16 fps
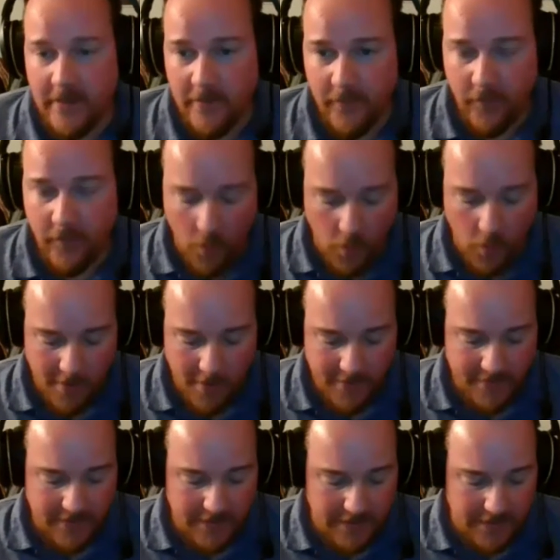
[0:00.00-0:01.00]
for
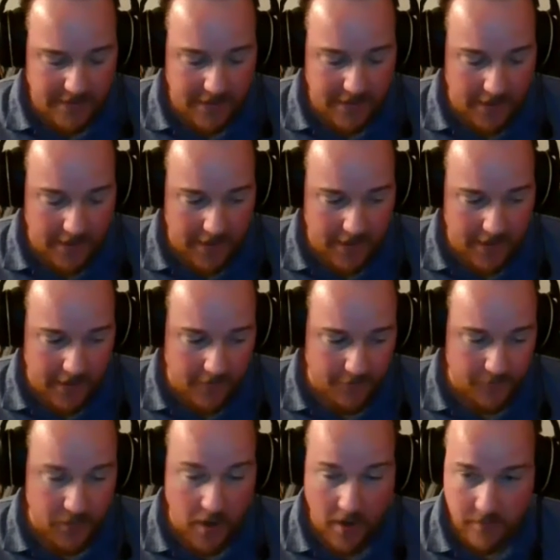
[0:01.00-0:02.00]
the
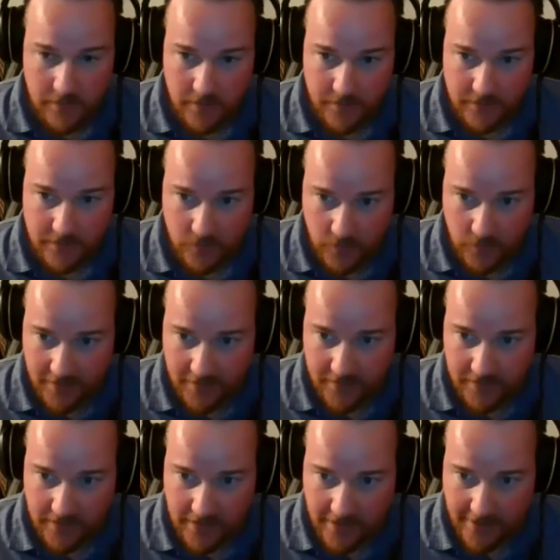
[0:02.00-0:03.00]
problems with
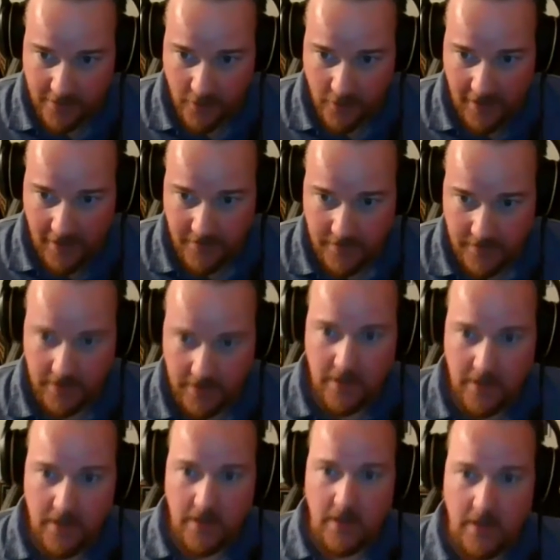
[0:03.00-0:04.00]
the internet.
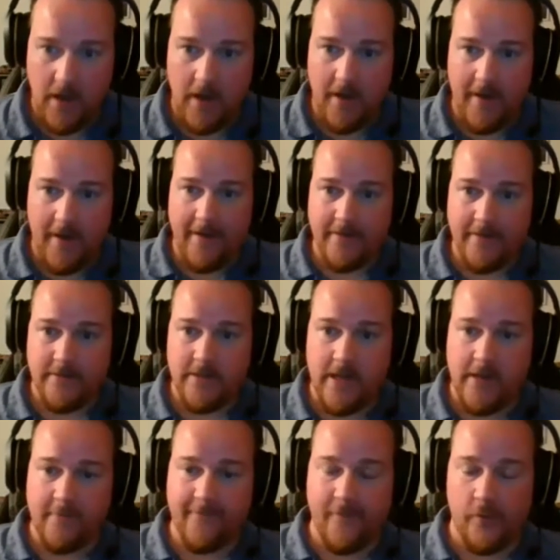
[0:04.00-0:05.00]
I
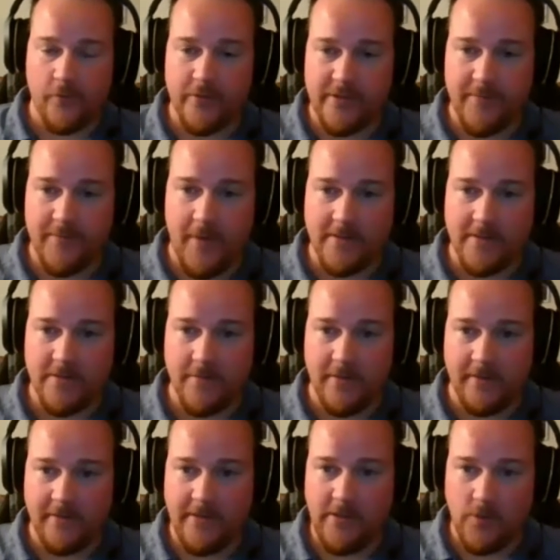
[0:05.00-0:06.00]
take full
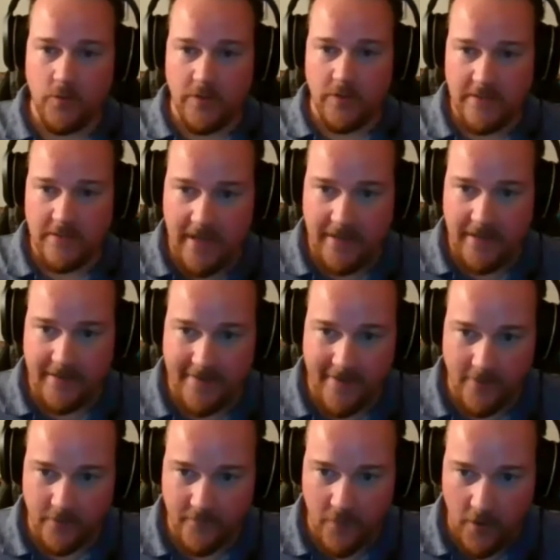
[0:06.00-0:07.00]
responsibility. You could take it
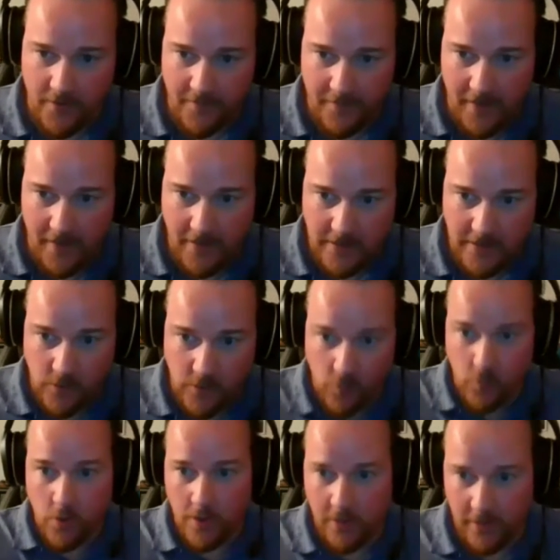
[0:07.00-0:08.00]
out of all the money you
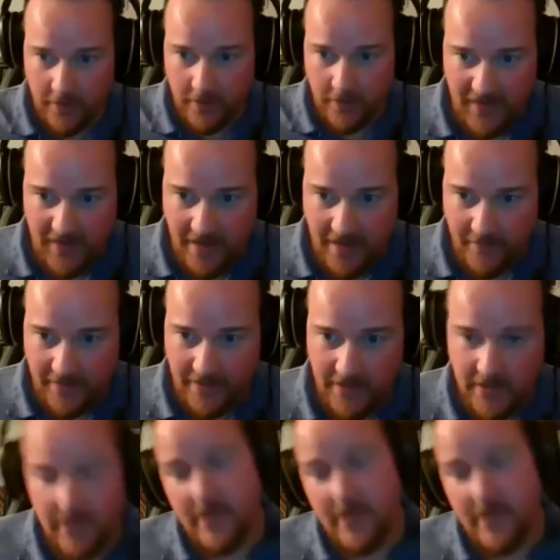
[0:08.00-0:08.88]
were going to pay me.